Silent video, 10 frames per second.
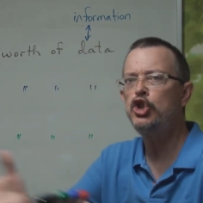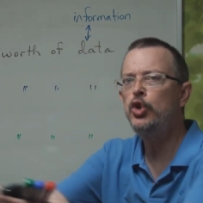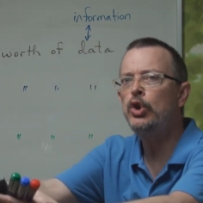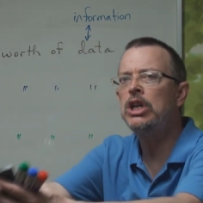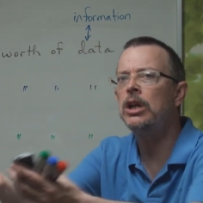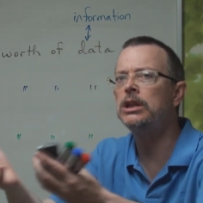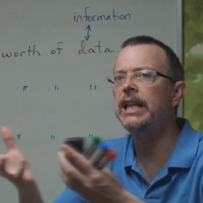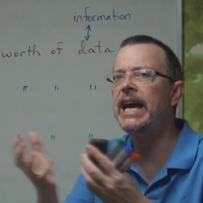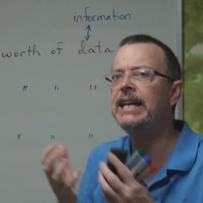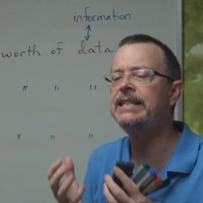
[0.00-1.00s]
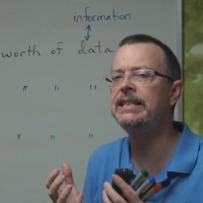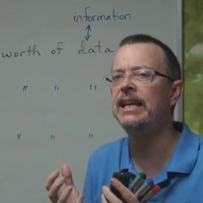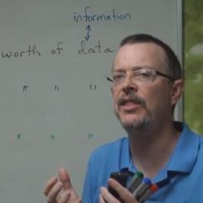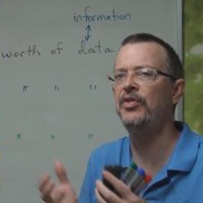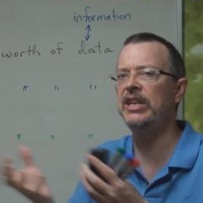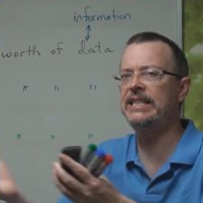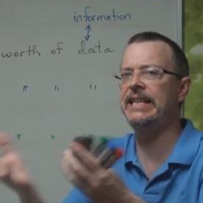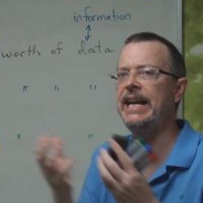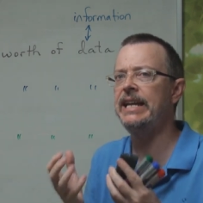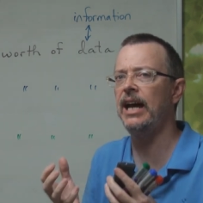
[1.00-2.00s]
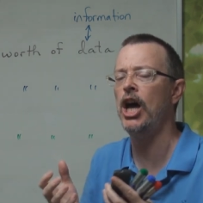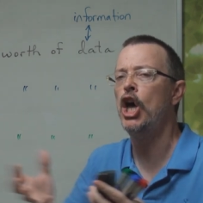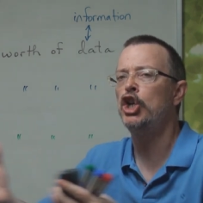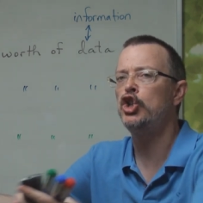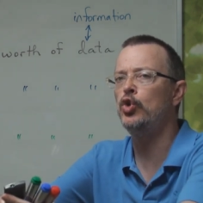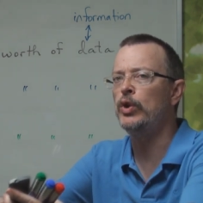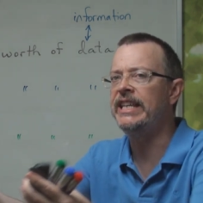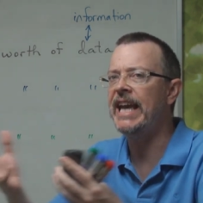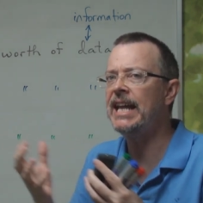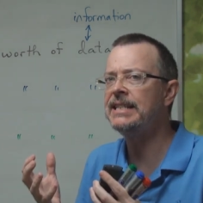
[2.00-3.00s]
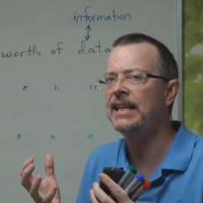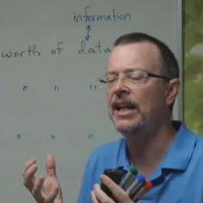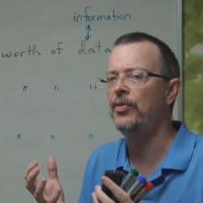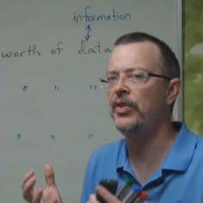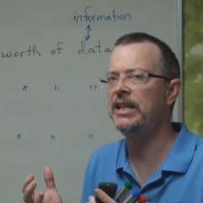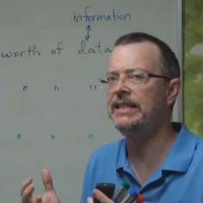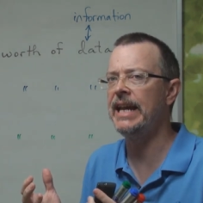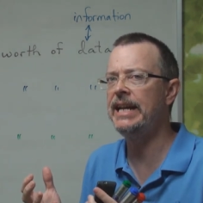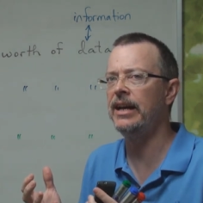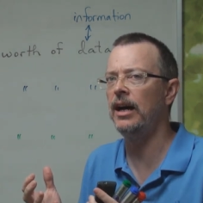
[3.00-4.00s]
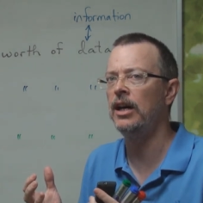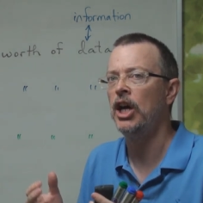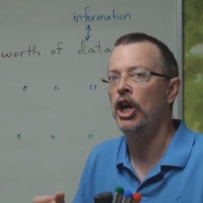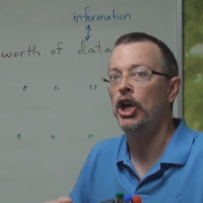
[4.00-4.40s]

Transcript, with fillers: To collect the data, to get the data,